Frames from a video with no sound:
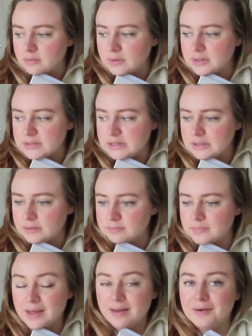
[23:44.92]
what else did I
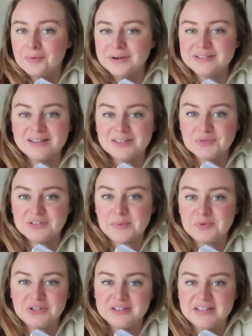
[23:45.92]
do? Worked as a
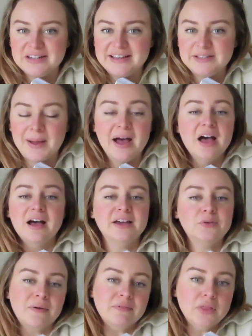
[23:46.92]
receptionist at a day spa. I
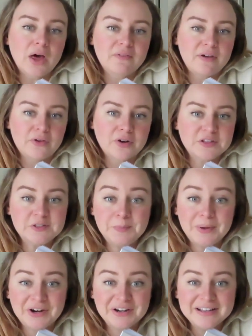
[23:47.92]
don't have a lot of other
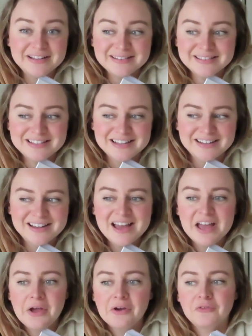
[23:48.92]
experience
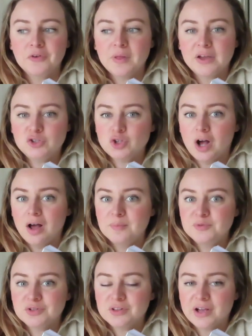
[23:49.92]
for like
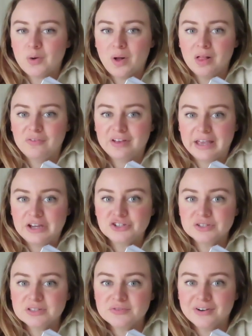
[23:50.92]
jobs or like
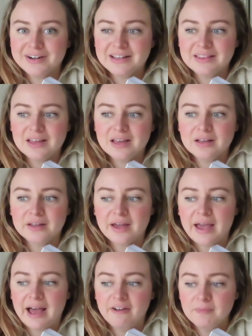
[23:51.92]
qualifications for anything. Like
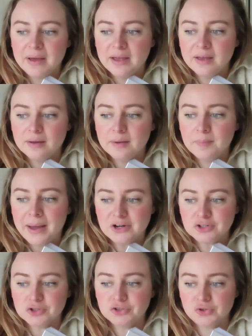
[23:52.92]
I have my
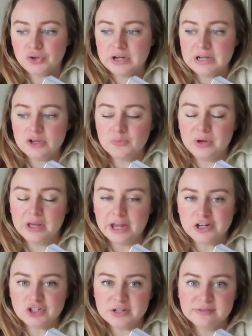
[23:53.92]
bachelor's degree in
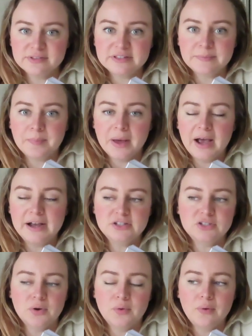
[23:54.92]
communications, but I
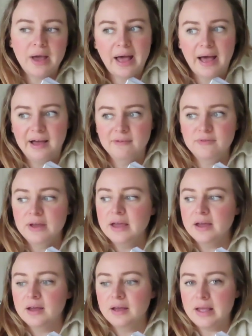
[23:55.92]
don't have
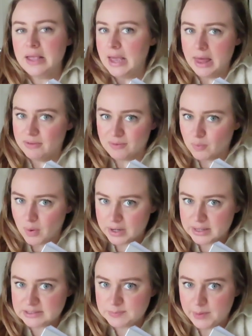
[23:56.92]
other
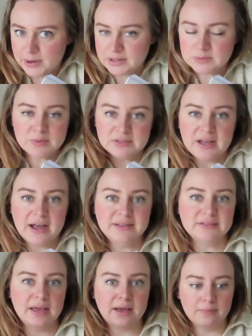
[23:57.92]
work experience
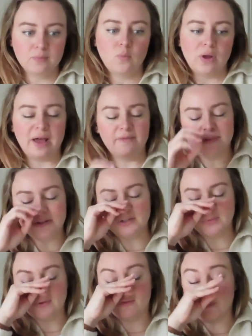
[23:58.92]
besides like what I've been
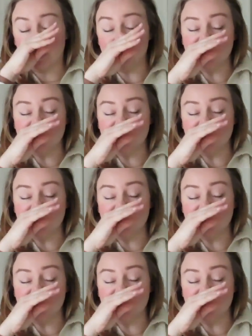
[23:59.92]
doing for my